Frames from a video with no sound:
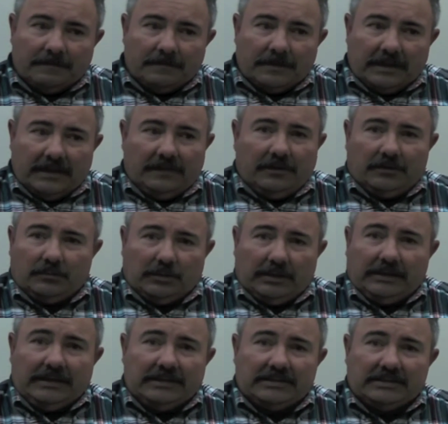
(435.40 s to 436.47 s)
and they're
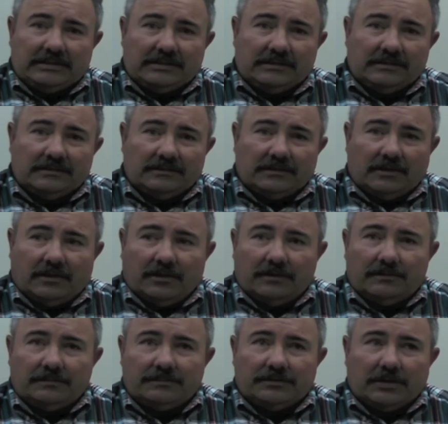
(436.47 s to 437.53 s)
released or
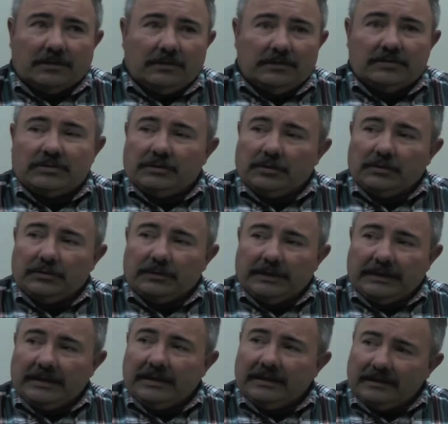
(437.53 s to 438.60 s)
turned loose to go do it
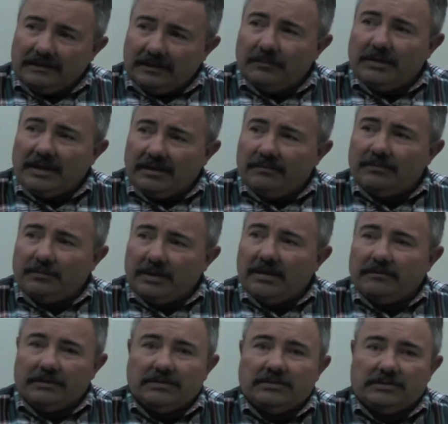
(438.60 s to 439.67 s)
again, then we
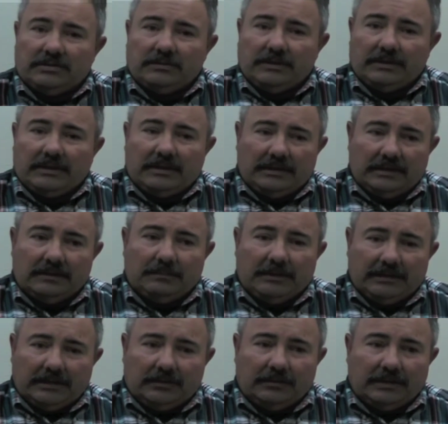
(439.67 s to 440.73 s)
have issues that need to be
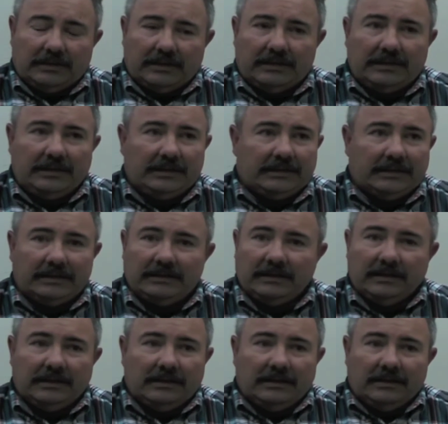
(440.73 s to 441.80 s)
dealt with. I think that
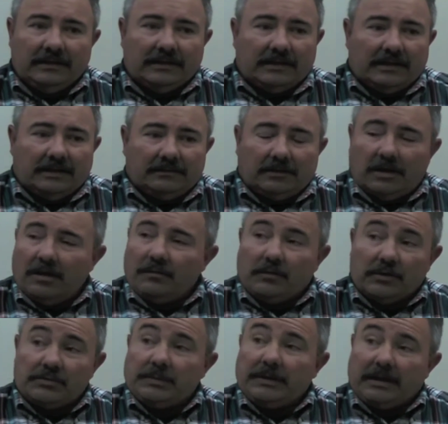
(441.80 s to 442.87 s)
law
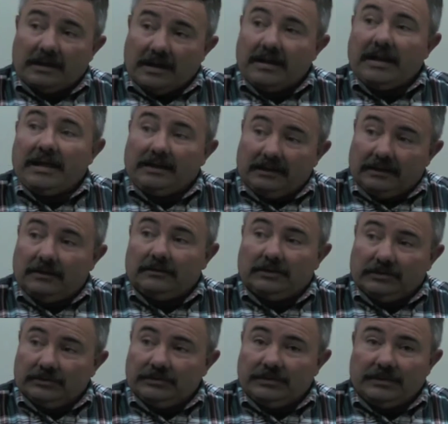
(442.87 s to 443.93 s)
enforcement cannot handle it
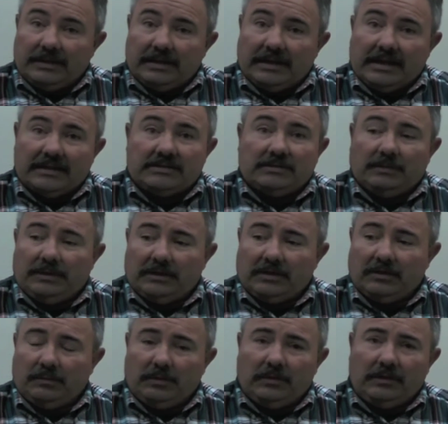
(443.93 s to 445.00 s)
alone. It has to be a
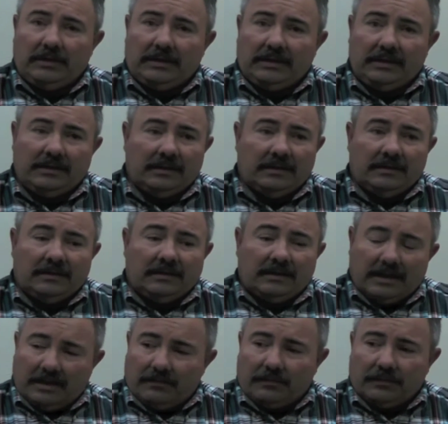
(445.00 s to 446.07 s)
community
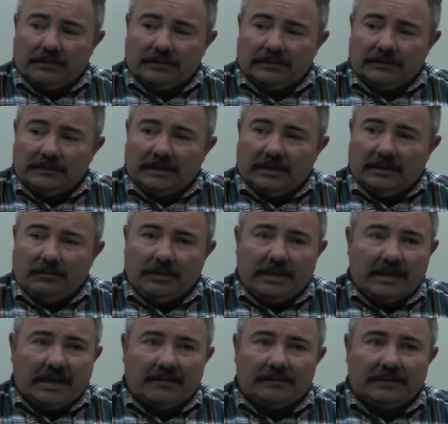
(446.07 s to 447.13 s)
effort, and we
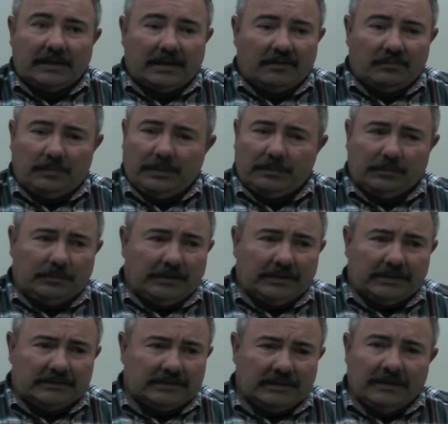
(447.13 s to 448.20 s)
have to have people,
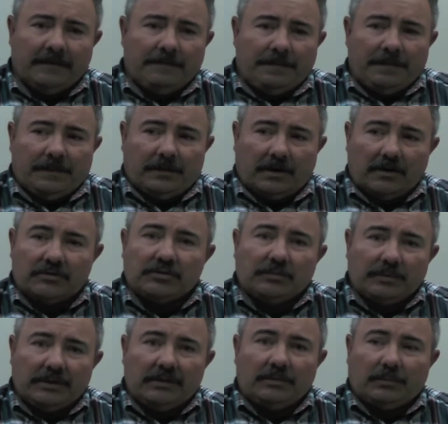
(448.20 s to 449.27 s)
because there are so
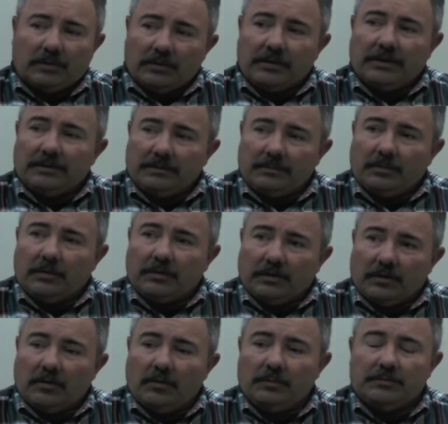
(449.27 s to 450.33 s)
many of the broken
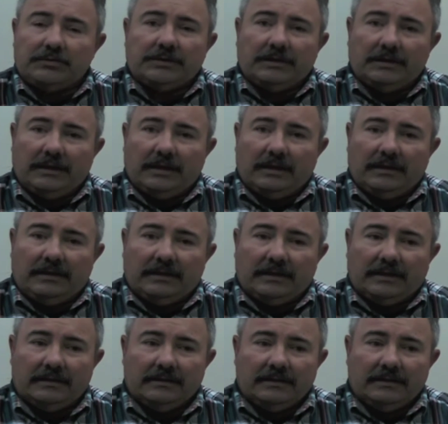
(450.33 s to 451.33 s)
homes and